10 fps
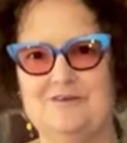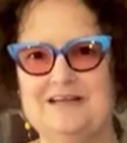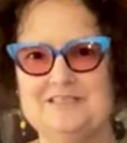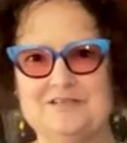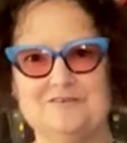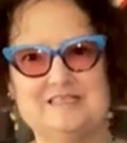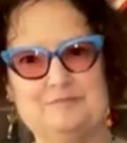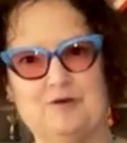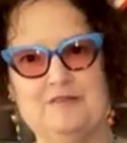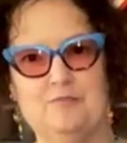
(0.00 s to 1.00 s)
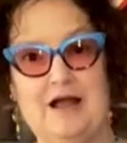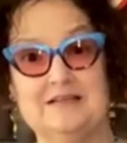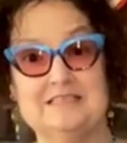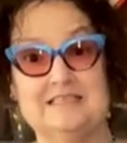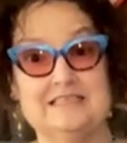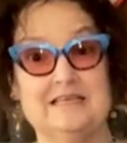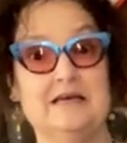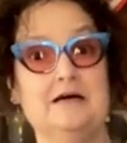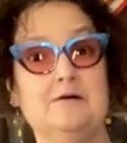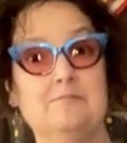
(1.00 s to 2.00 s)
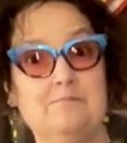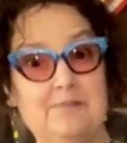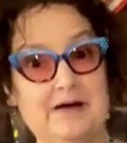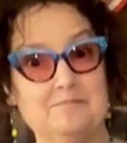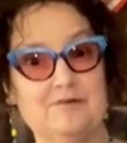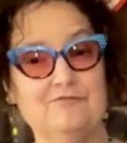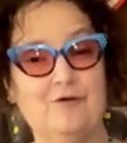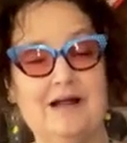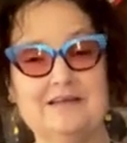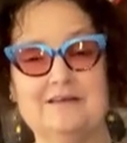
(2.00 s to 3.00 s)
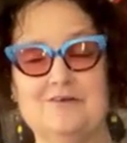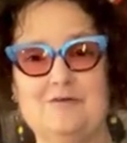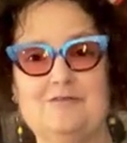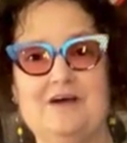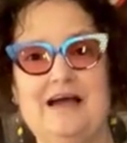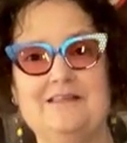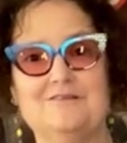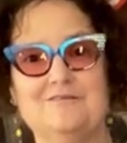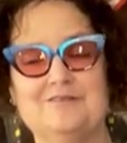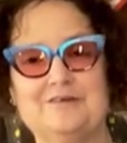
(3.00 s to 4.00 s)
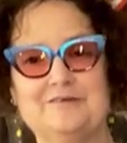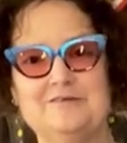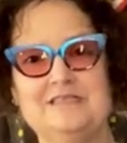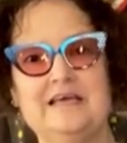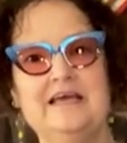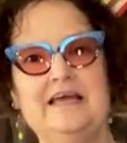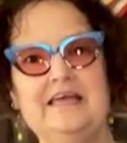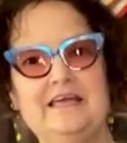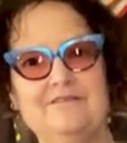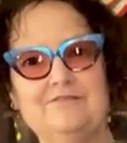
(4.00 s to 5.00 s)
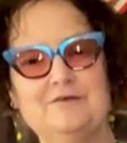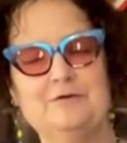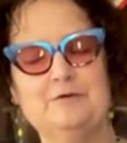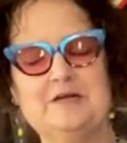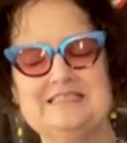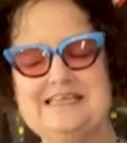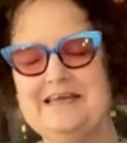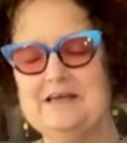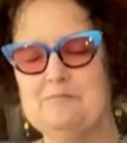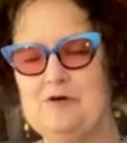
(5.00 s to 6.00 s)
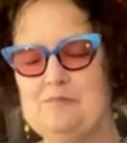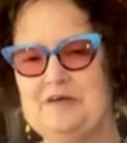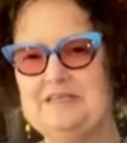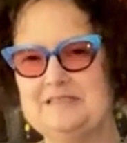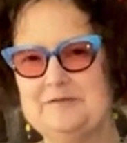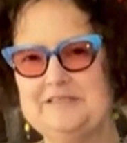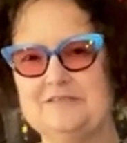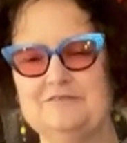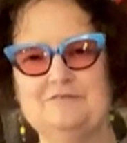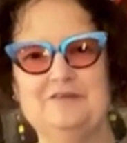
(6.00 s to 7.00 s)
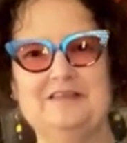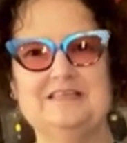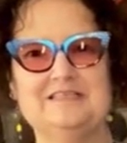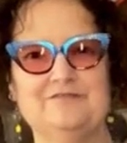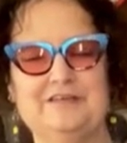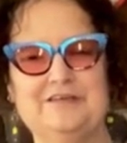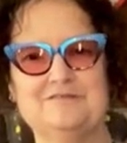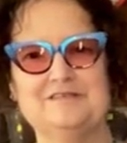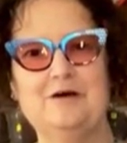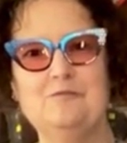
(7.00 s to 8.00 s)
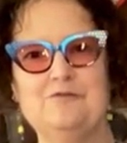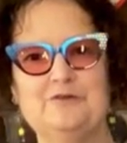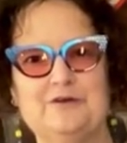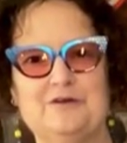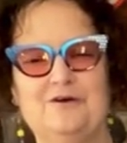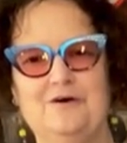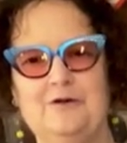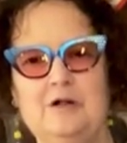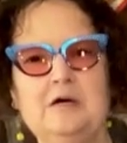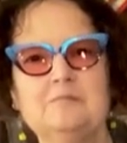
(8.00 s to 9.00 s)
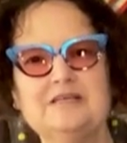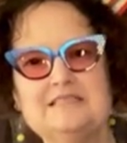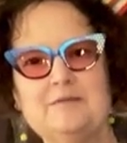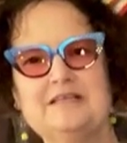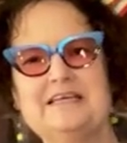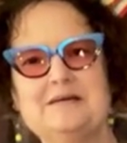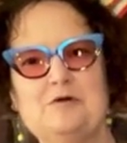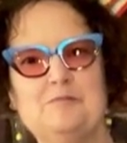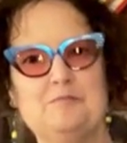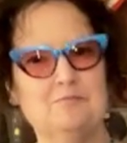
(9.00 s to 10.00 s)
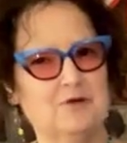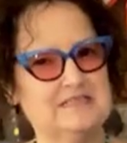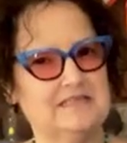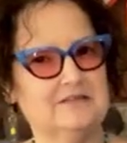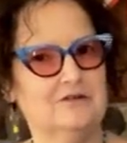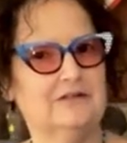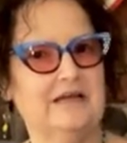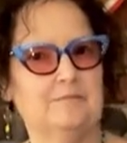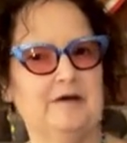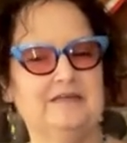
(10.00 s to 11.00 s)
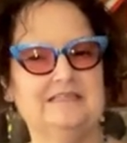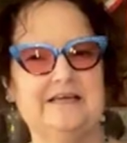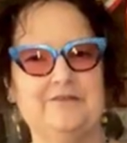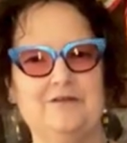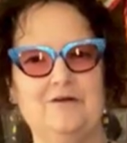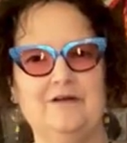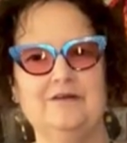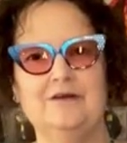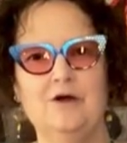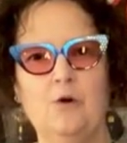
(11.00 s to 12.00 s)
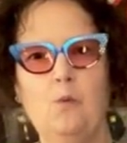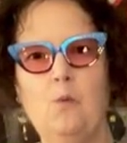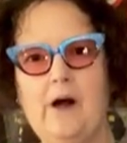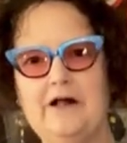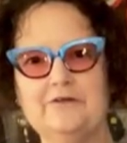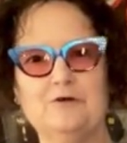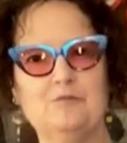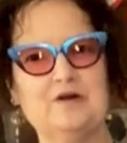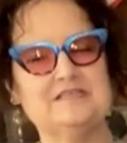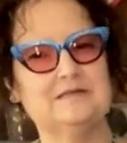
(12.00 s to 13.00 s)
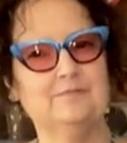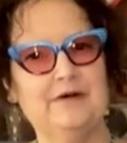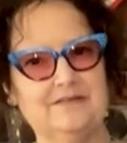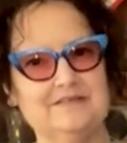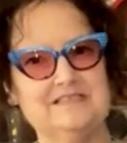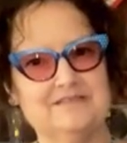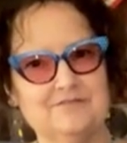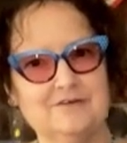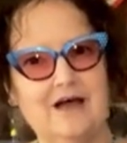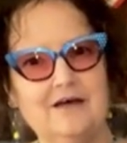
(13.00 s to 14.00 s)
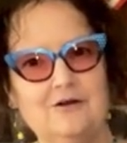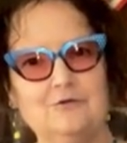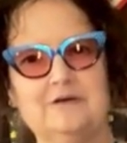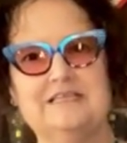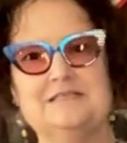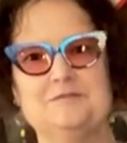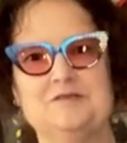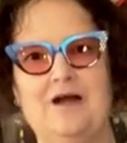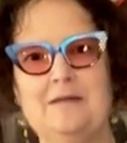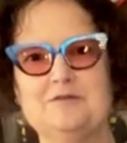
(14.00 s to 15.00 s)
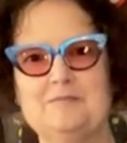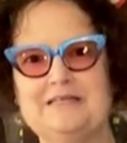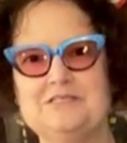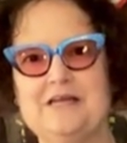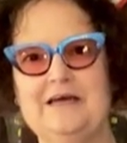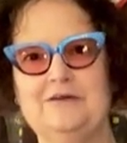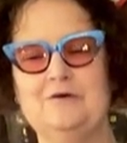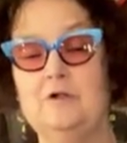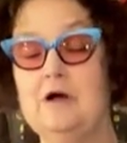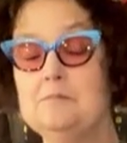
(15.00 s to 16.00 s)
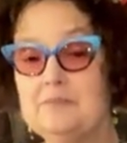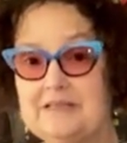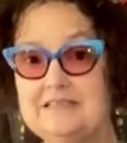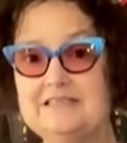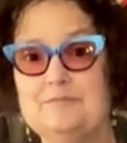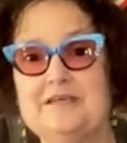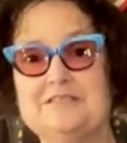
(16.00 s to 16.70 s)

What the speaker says: I share this breath practice. But before I get going with either of those, if you can take a moment, especially if you find these videos helpful at all, please take a moment, press that little like button down there. And while you're pressing buttons, if you're not already subscribed to my channel, please make